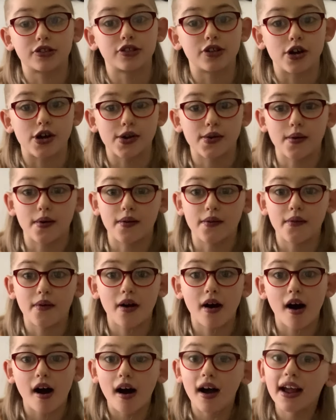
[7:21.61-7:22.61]
So
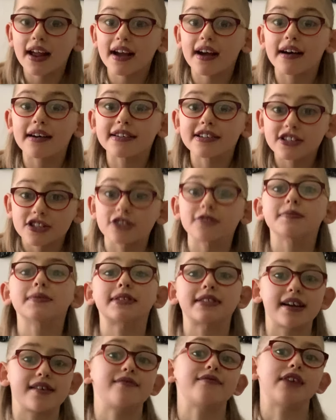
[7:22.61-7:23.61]
I
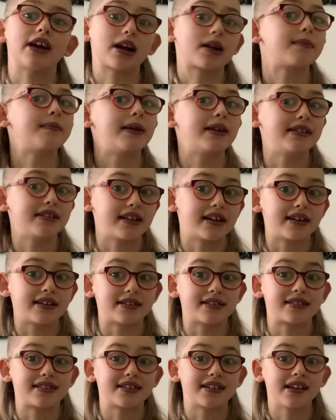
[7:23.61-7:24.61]
100% recommend
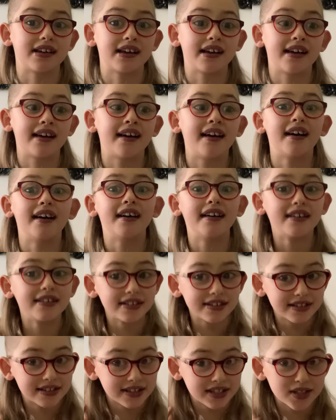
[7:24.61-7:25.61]
this
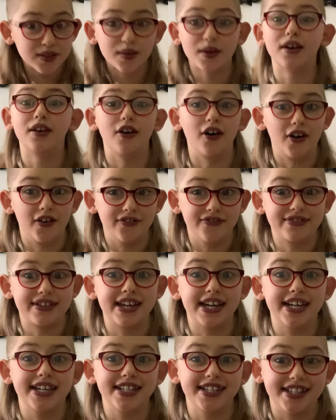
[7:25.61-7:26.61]
to a lot of
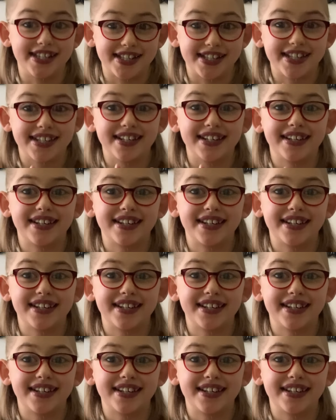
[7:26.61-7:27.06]
kids.